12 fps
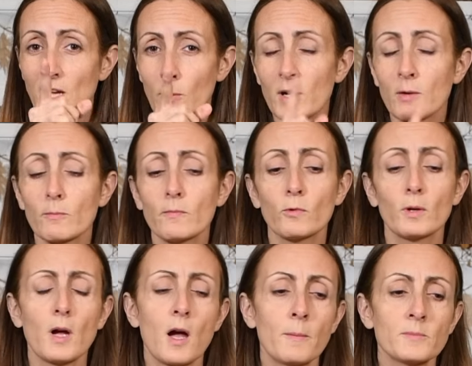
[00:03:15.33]
I want
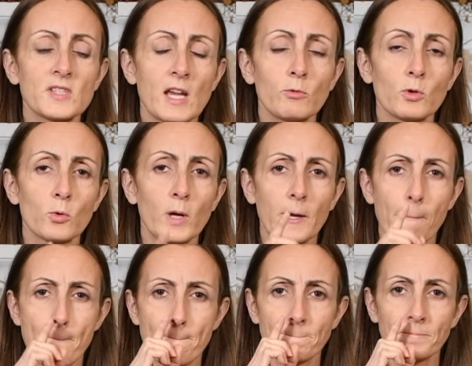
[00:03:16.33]
to say real quick.
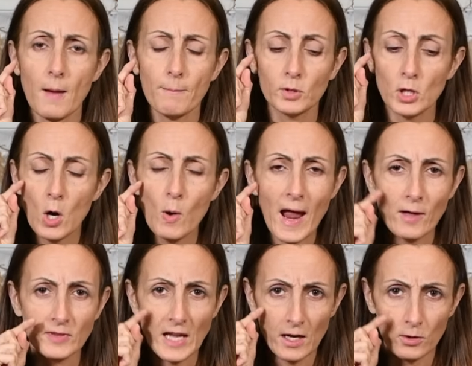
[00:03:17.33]
Blow
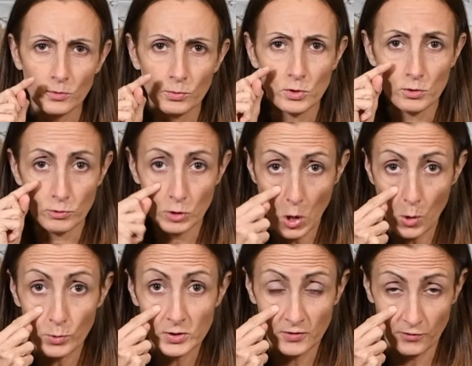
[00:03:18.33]
out the air through your
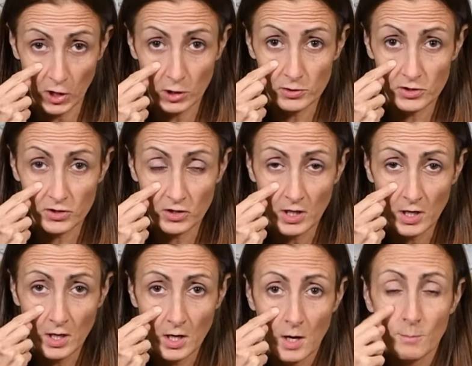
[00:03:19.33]
nose first
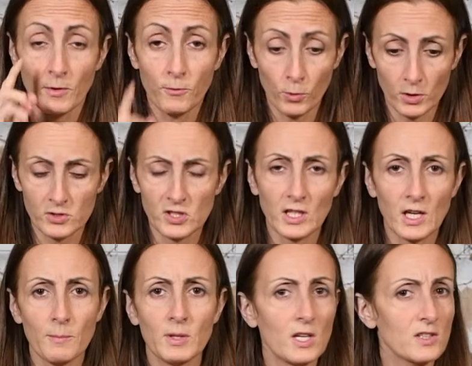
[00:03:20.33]
before you suck it
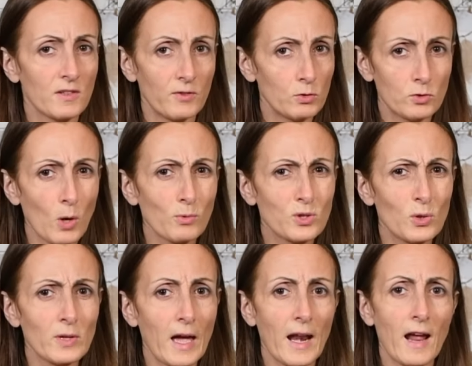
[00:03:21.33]
up, because if you don't
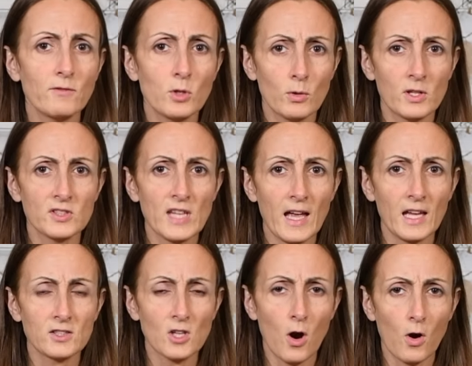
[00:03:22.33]
do that, I've noticed that
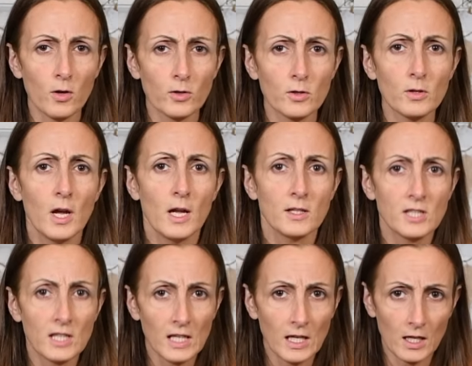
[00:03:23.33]
it's harder to
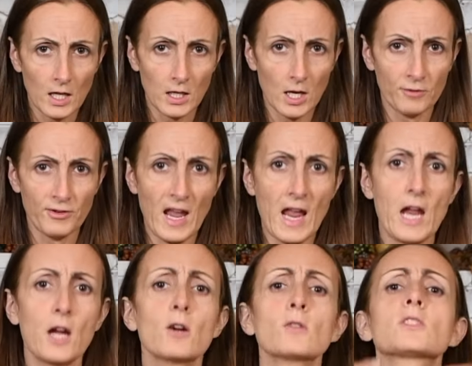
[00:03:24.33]
get enough
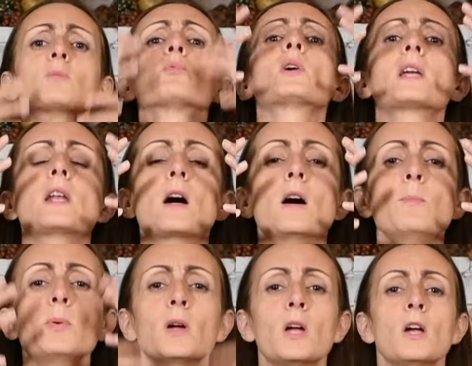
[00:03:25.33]
air to bring it
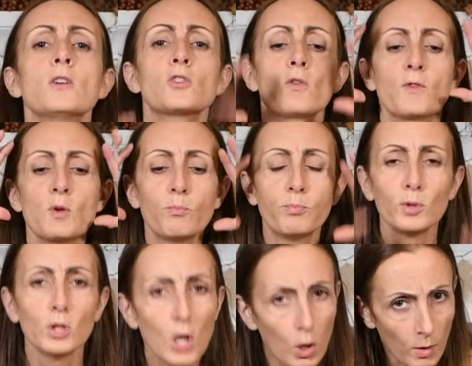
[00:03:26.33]
up. So if you
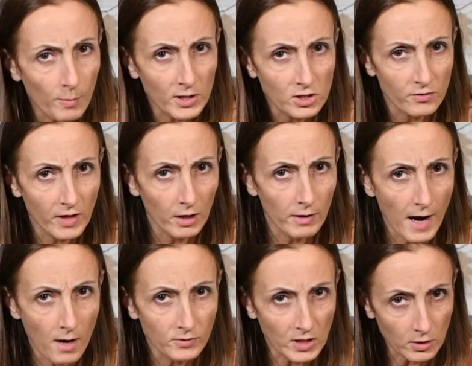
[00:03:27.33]
blow a bunch of air
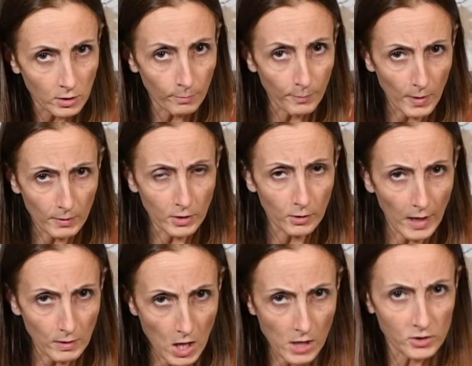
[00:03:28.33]
out, then your
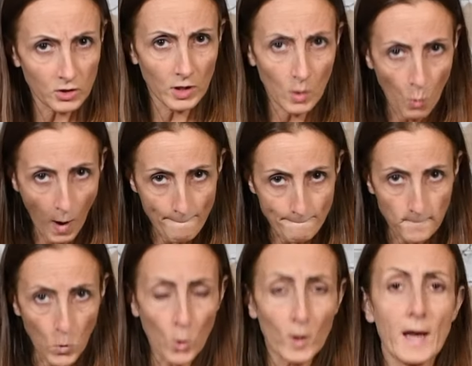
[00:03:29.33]
lungs are going to want
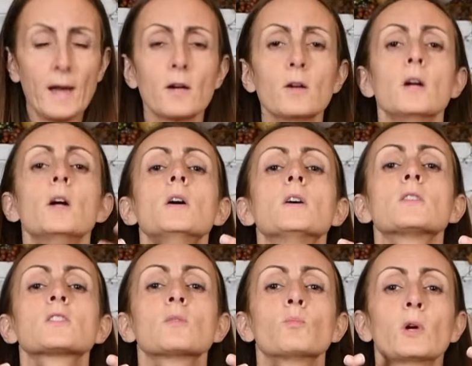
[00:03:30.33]
more air
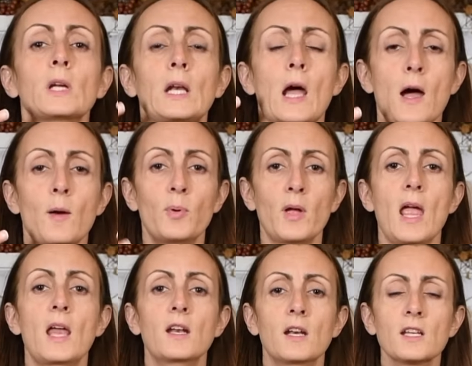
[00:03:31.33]
to bring it up.
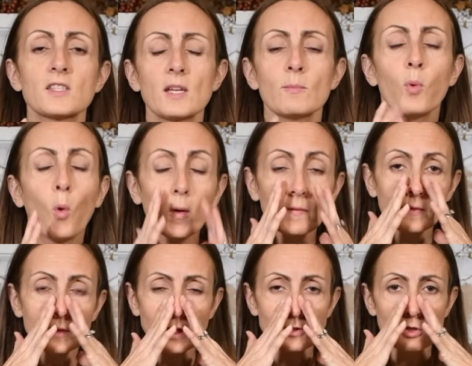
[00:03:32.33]
And it is
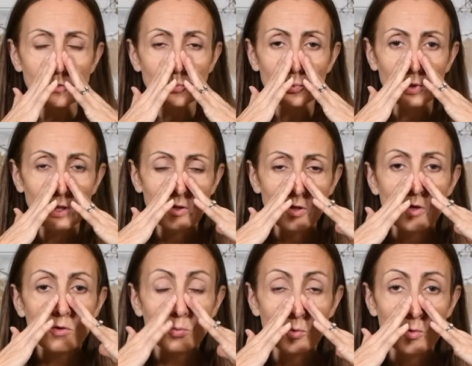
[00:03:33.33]
important that you breathe
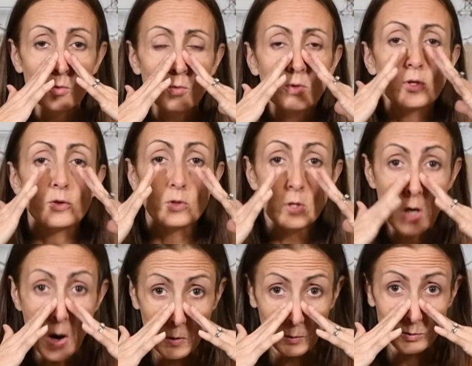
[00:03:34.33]
through your
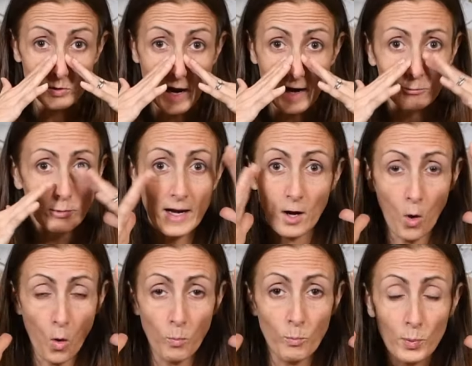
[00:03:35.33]
nose. I read a
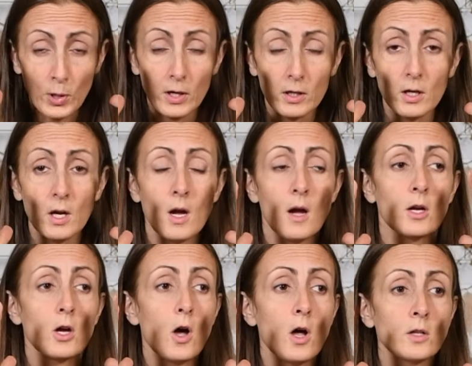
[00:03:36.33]
whole book
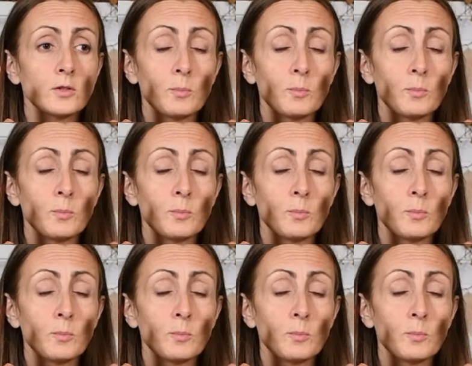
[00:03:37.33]
called